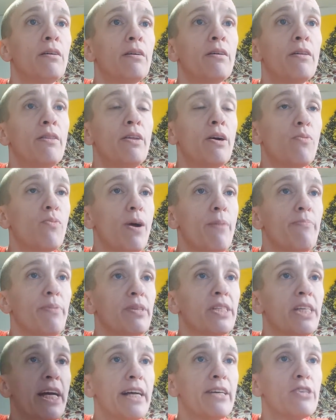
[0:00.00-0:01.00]
their
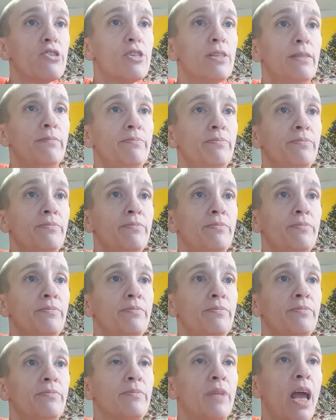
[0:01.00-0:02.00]
reputation
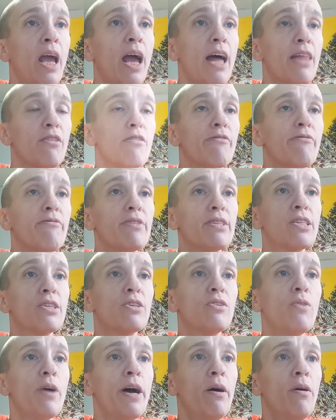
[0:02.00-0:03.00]
and their
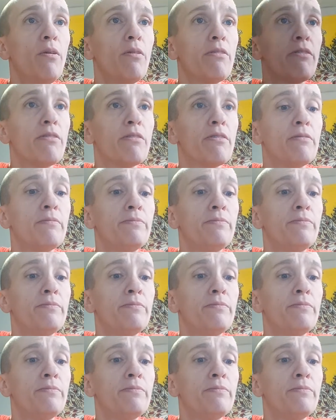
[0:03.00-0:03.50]
physical health,